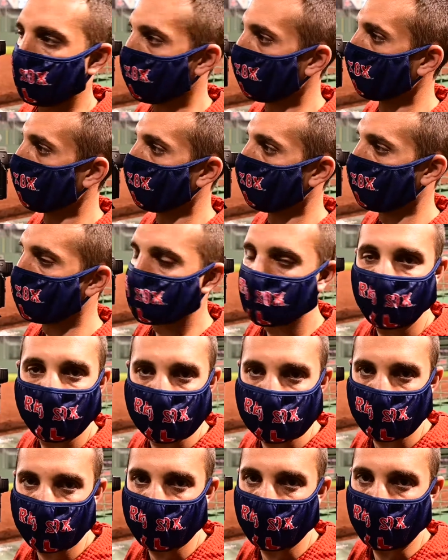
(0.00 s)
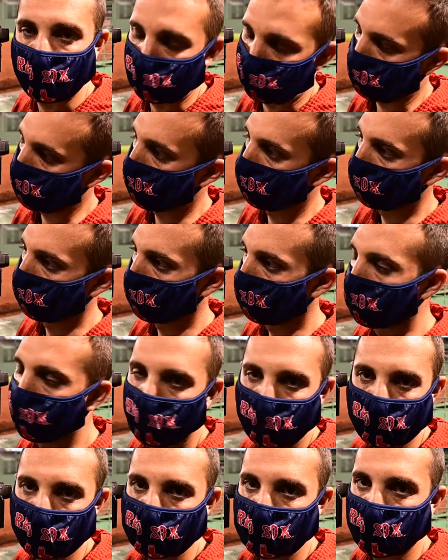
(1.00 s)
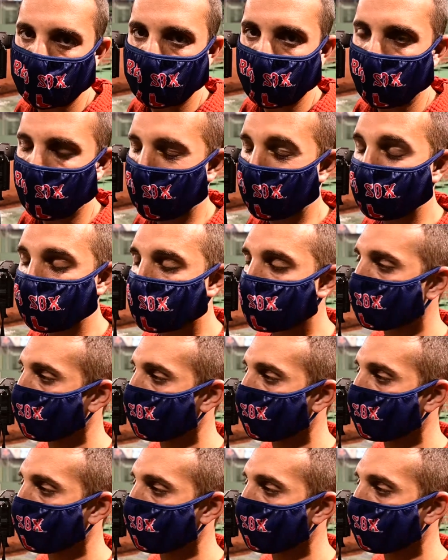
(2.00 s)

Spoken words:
are going to be changing it out every 1 or 2 games.